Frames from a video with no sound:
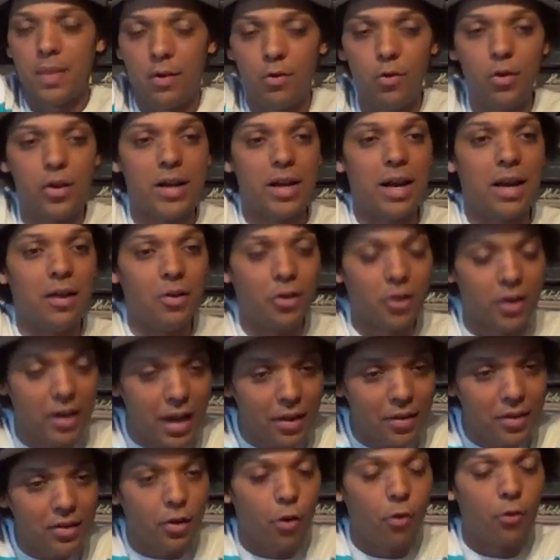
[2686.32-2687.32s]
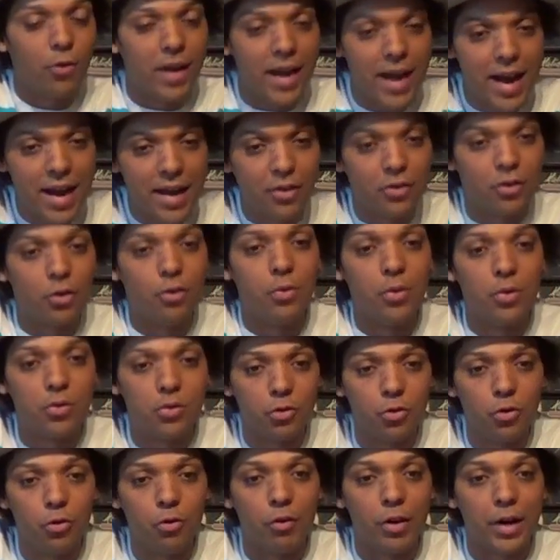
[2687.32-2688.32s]
looking at looking at these old ladies doing the
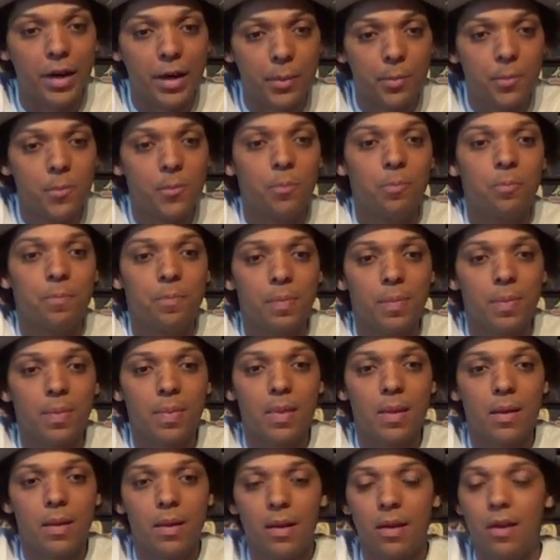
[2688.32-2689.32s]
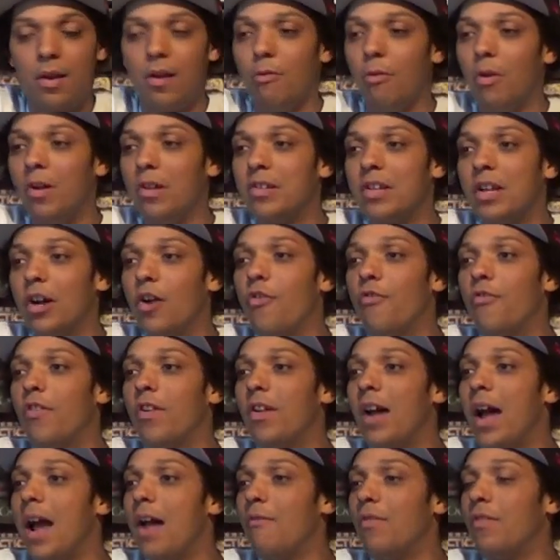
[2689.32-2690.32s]
jewellery. Well, his
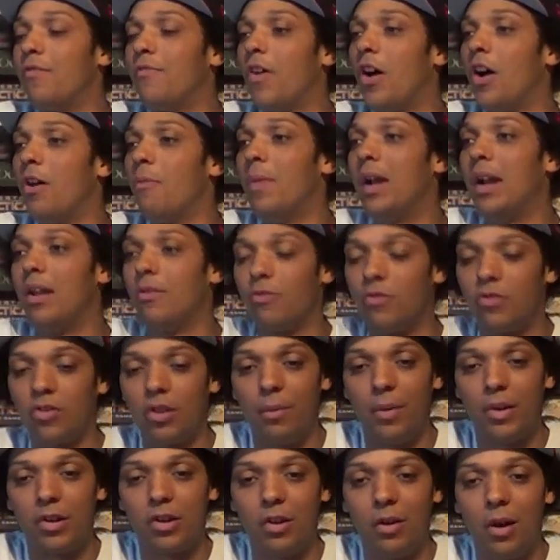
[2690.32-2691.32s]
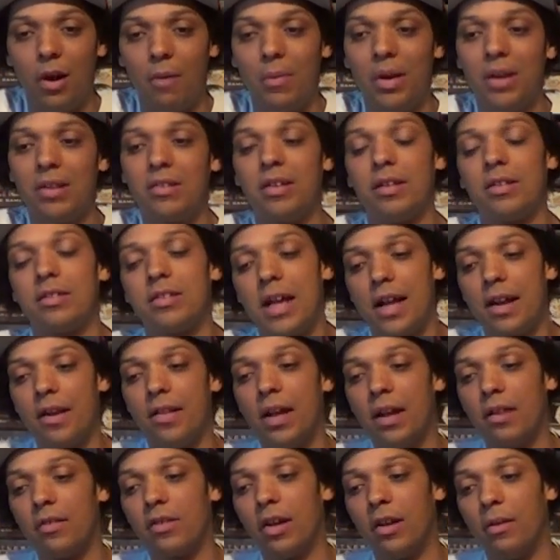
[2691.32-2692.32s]
girlfriend, like every five minutes, when someone comes, I'm like standing
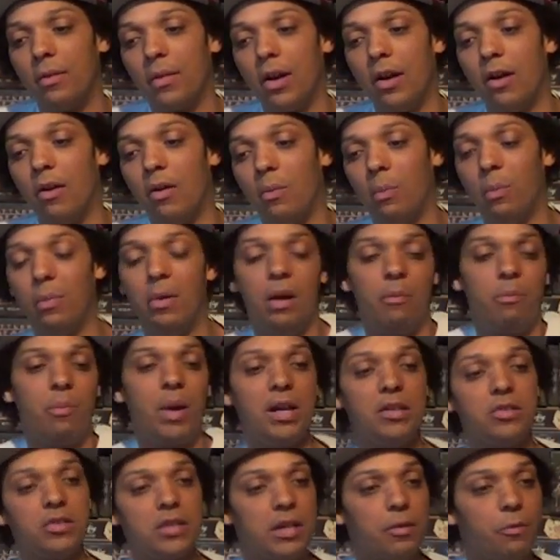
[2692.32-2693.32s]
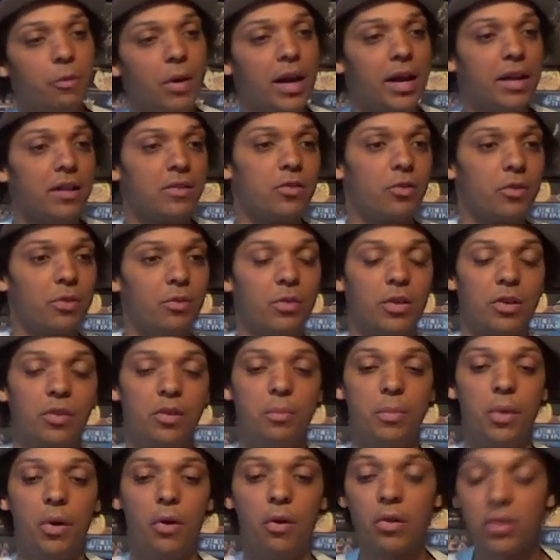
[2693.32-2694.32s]
there saying, "Oh, I'll patiently wait so I can look in
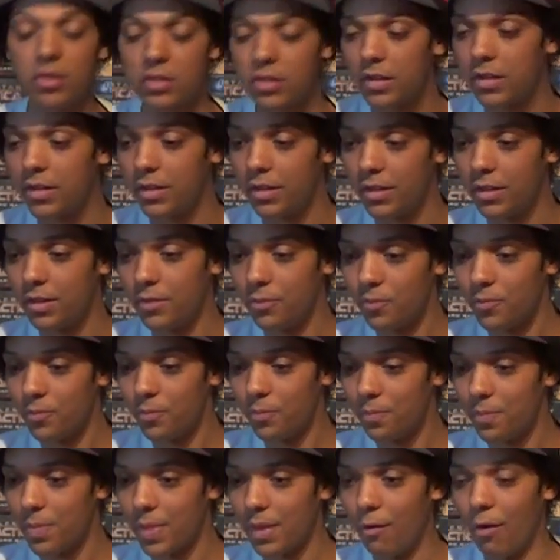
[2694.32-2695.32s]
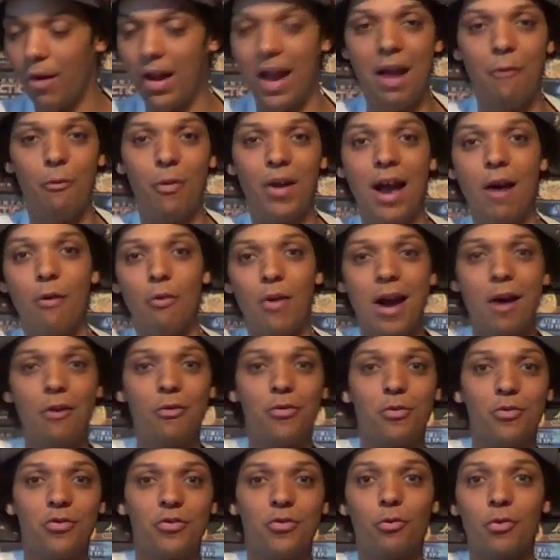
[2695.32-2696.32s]
the box." Where everyone
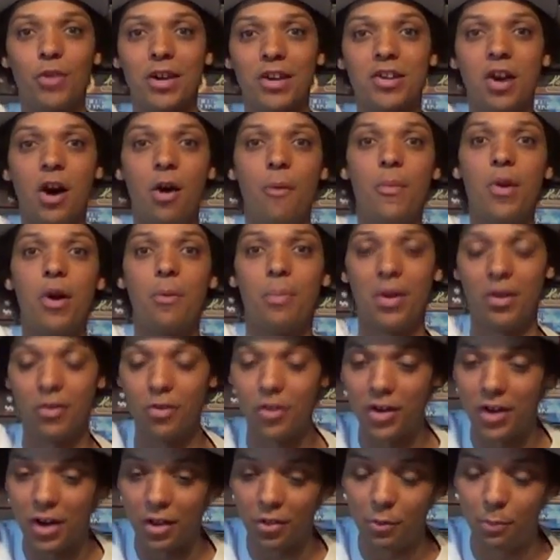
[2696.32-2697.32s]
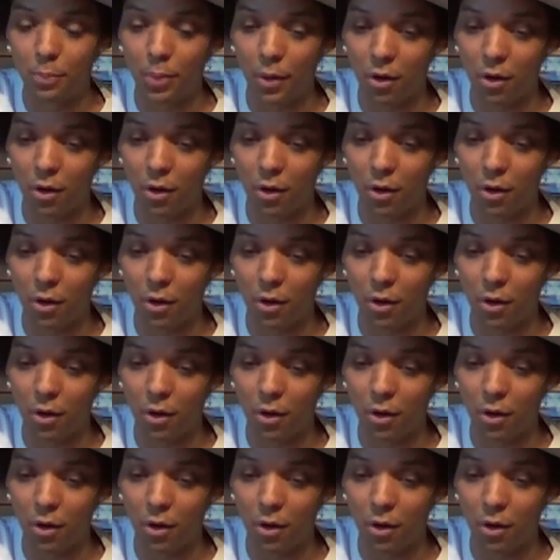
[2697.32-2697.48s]
else was sort of like coming up and looking at the